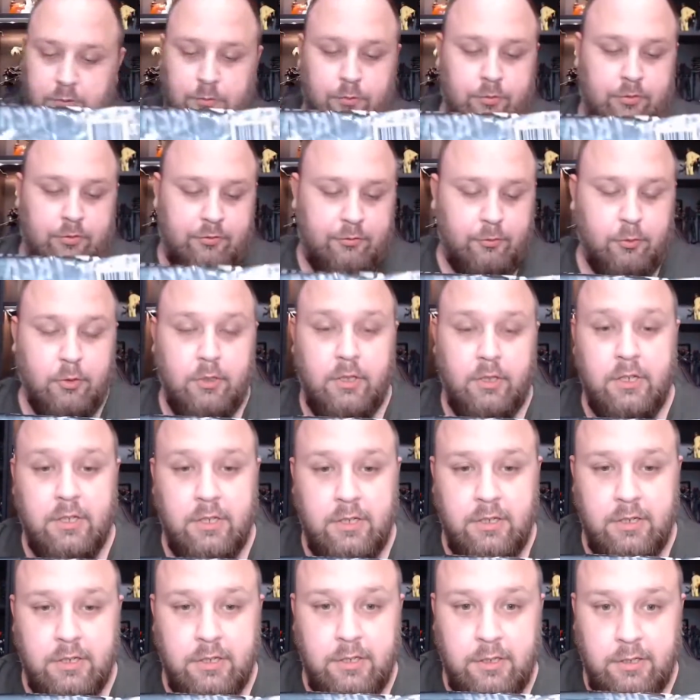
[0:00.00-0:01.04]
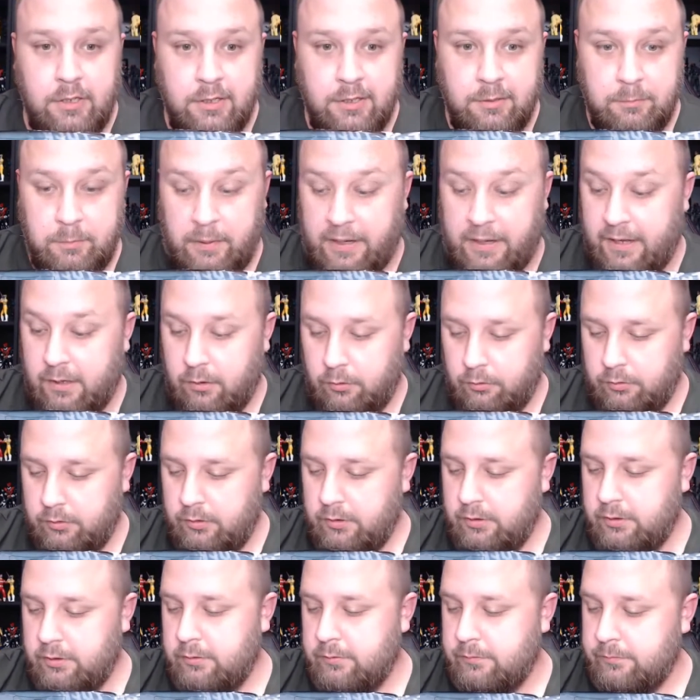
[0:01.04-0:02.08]
it was
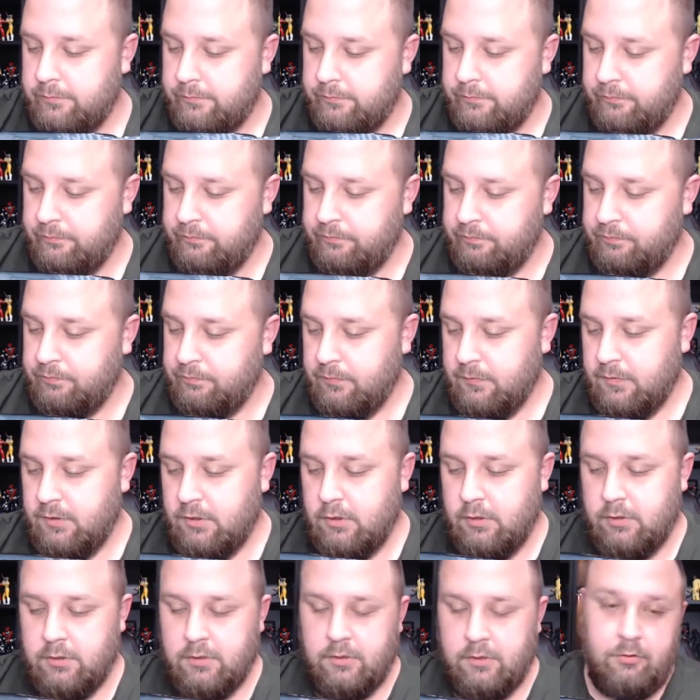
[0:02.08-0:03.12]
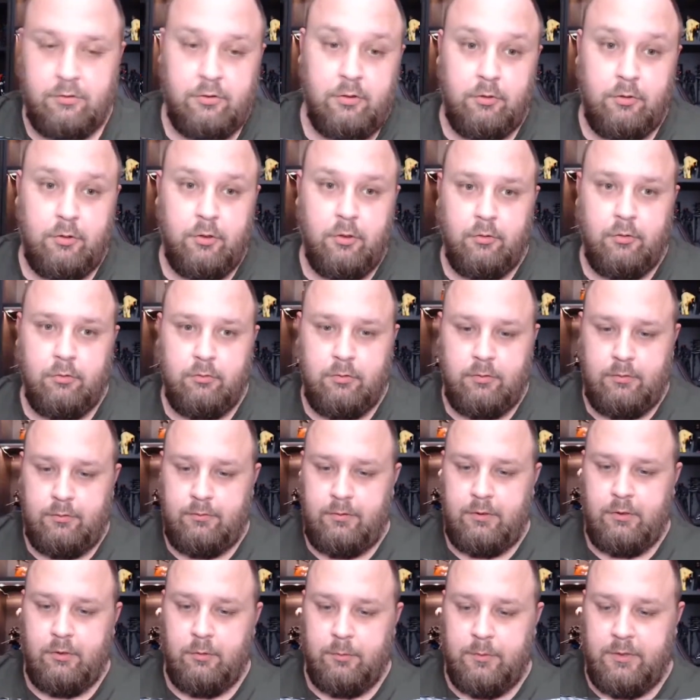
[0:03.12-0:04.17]
£49.99. Because you don't know,
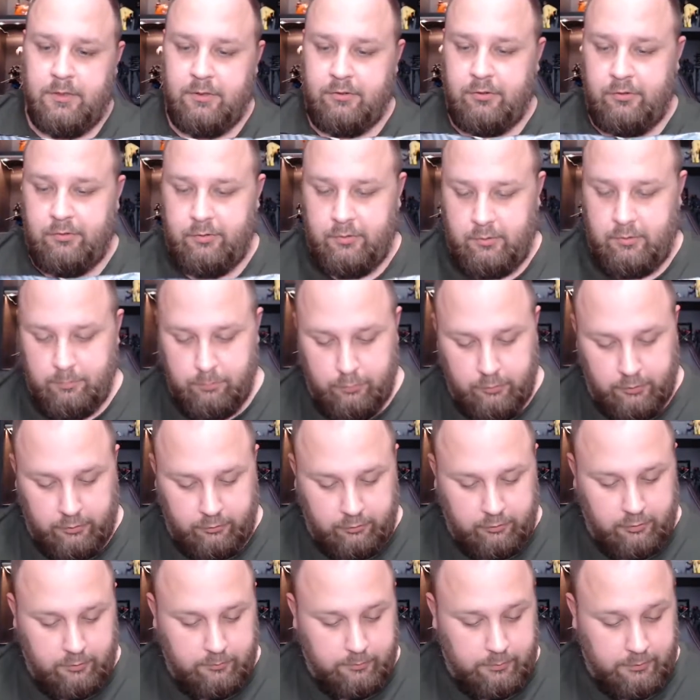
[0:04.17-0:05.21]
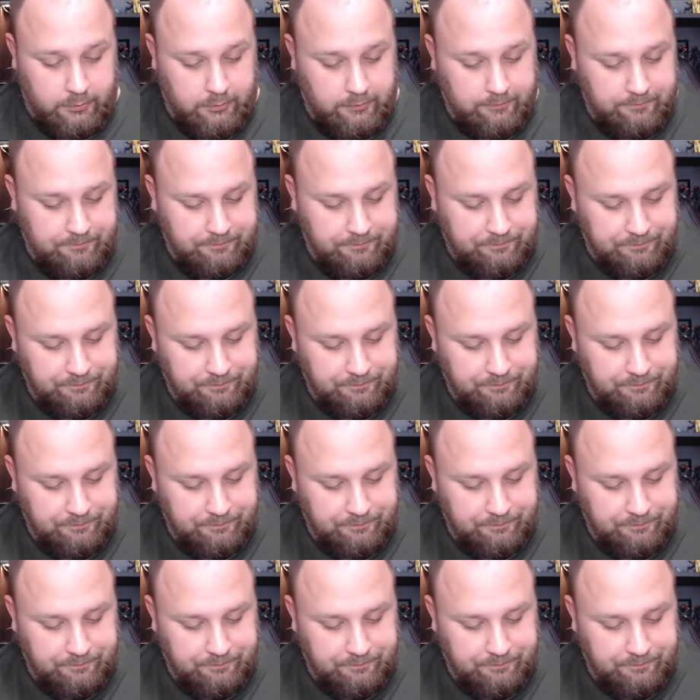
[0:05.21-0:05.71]
Eagle Moss is a British company.